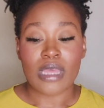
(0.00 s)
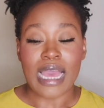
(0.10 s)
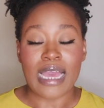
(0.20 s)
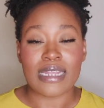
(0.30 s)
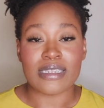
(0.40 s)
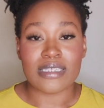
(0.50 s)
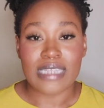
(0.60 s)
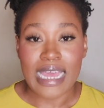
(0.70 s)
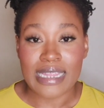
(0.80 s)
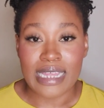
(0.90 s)
I
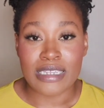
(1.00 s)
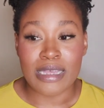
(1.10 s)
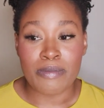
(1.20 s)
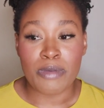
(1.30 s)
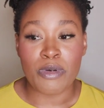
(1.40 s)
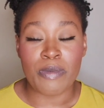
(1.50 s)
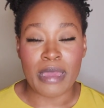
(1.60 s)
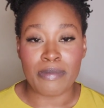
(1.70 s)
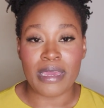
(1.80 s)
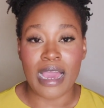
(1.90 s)
understand that some people
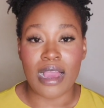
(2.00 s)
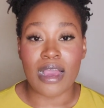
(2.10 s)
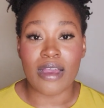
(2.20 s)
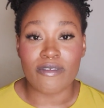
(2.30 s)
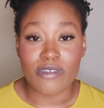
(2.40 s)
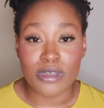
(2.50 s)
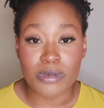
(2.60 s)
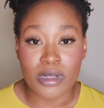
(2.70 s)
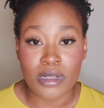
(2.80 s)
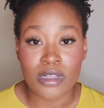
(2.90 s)
may be
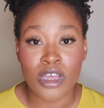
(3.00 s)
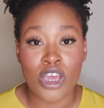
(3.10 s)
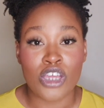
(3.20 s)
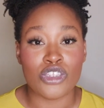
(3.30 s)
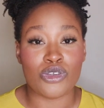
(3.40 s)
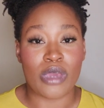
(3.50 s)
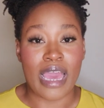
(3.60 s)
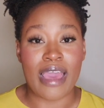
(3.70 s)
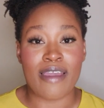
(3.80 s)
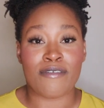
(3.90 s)
uncomfortable to
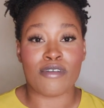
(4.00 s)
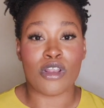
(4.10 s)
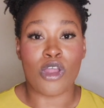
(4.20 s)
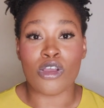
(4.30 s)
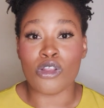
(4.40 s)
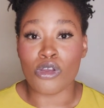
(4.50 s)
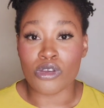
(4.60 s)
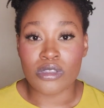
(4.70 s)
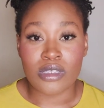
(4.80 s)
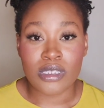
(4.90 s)
have long
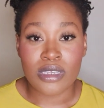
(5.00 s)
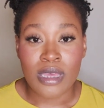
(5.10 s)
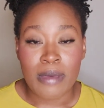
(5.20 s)
loans,